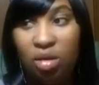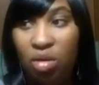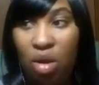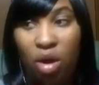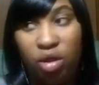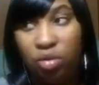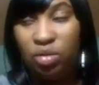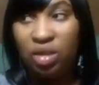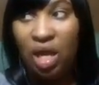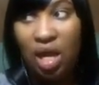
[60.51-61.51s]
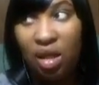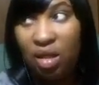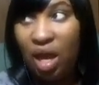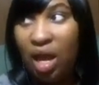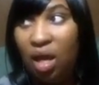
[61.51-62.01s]
You know, are you saying
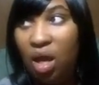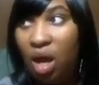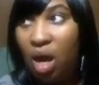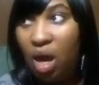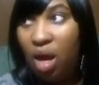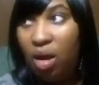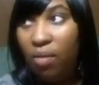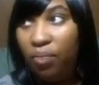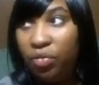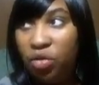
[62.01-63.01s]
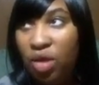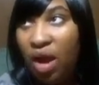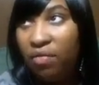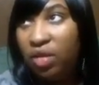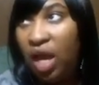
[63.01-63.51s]
that um, you
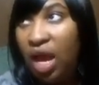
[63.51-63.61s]
have to